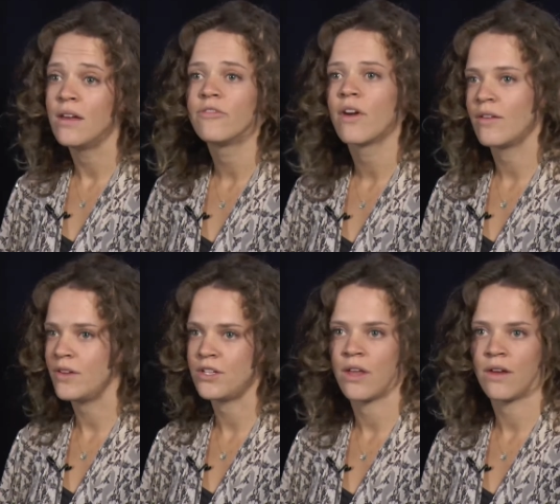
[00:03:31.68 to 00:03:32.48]
in front of
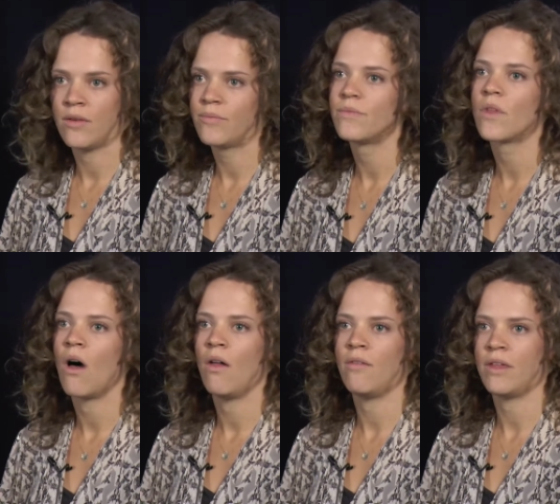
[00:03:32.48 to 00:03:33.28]
each other
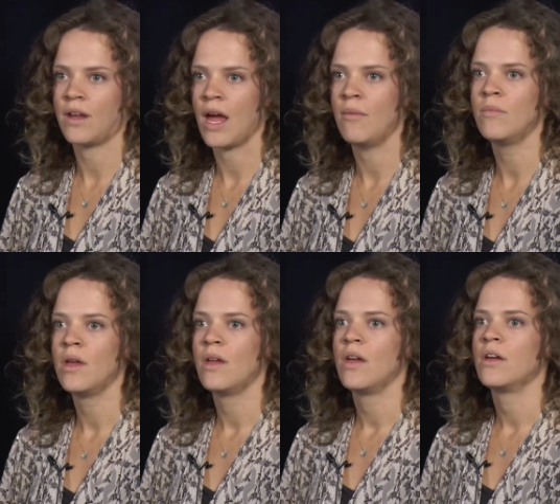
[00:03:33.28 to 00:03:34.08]
all of the time.
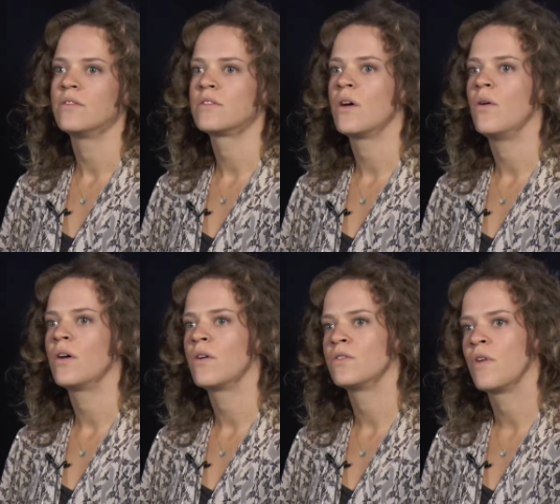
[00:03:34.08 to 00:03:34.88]
And so
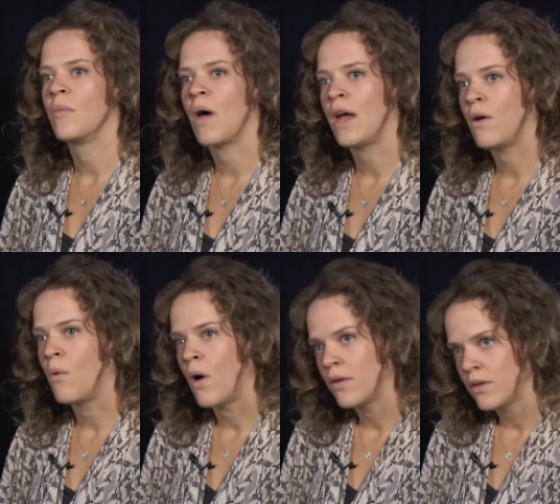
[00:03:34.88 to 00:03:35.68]
it goes from I
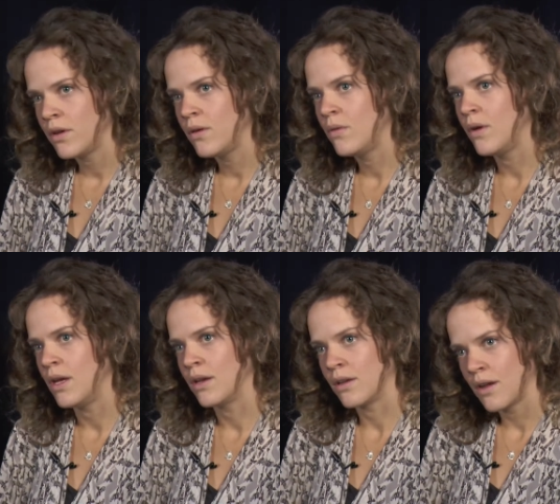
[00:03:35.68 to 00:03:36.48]
don't want to,
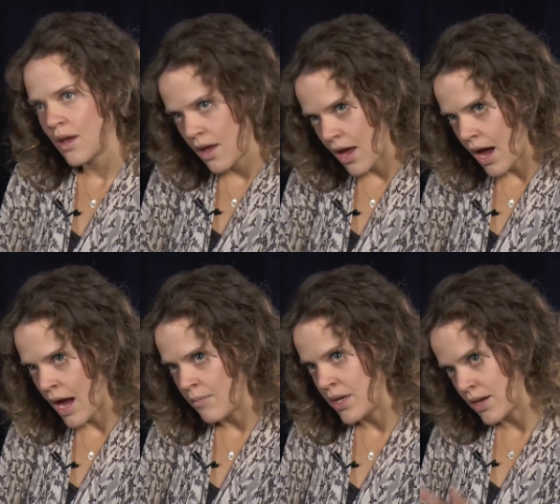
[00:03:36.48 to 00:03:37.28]
and
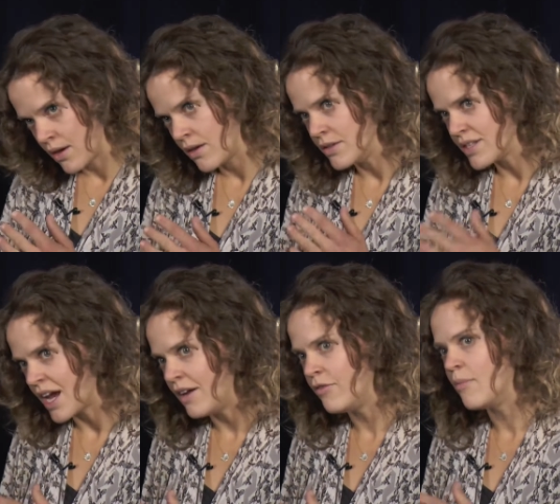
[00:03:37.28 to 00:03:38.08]
I'm here
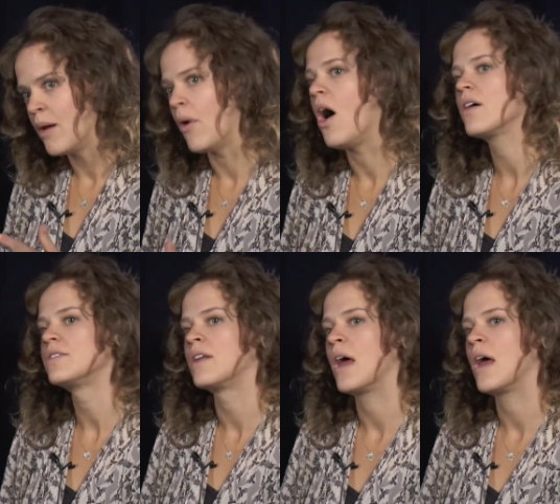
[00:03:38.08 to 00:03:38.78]
inside of my box and